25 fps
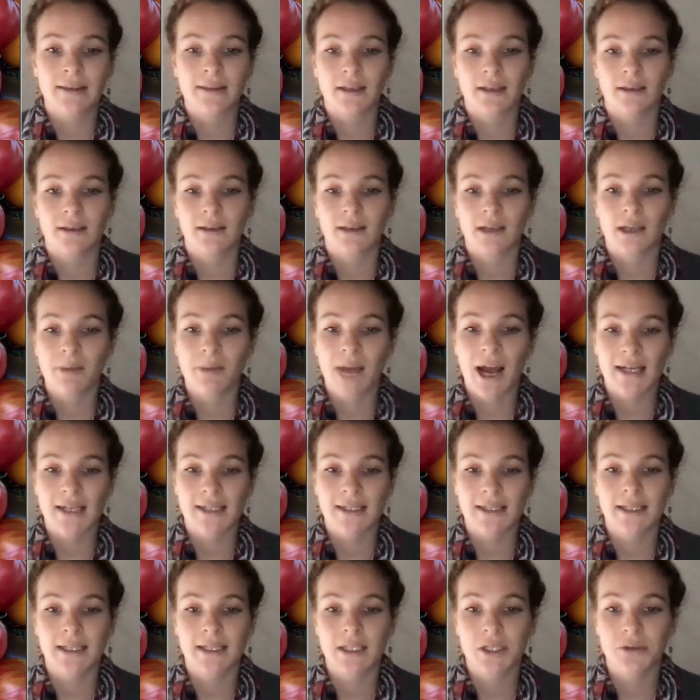the
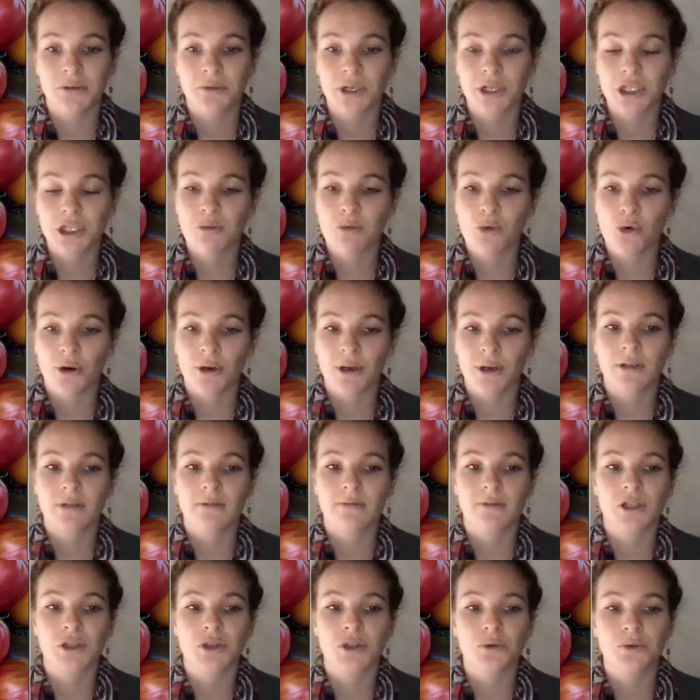capacity to reach more
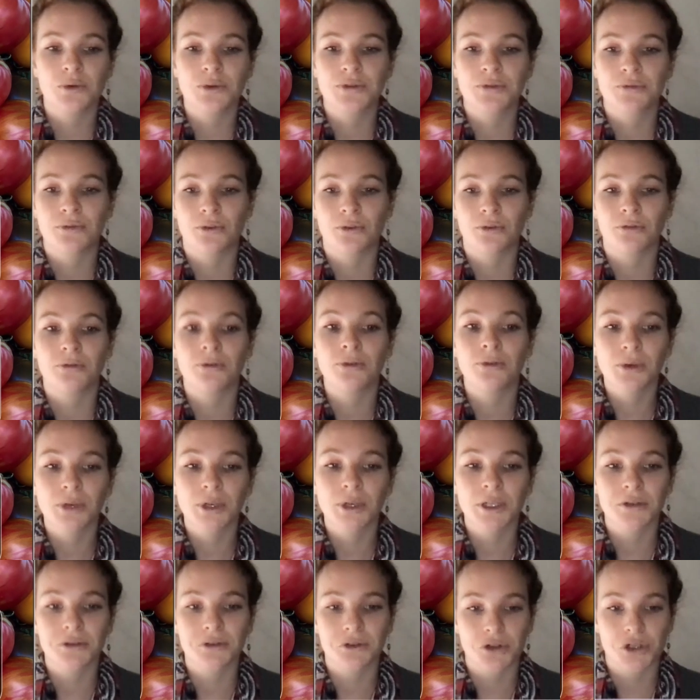individuals for food
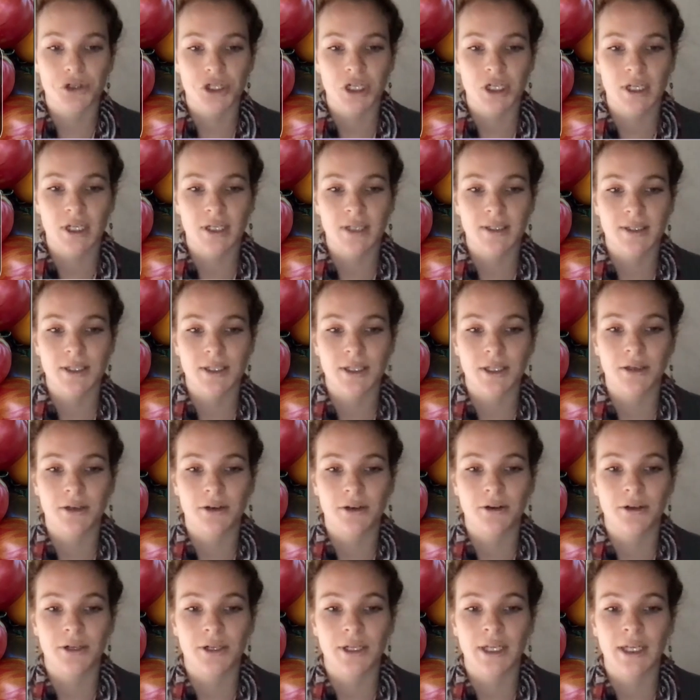and nutrition
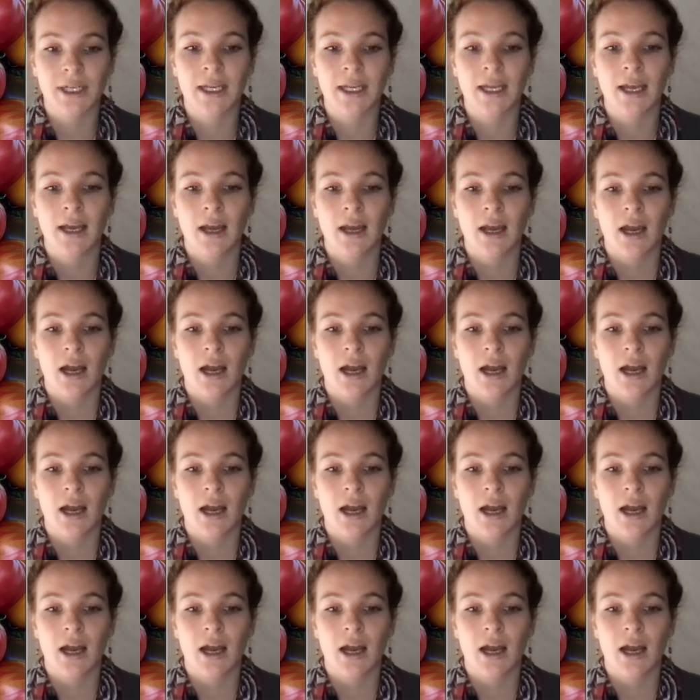insecurity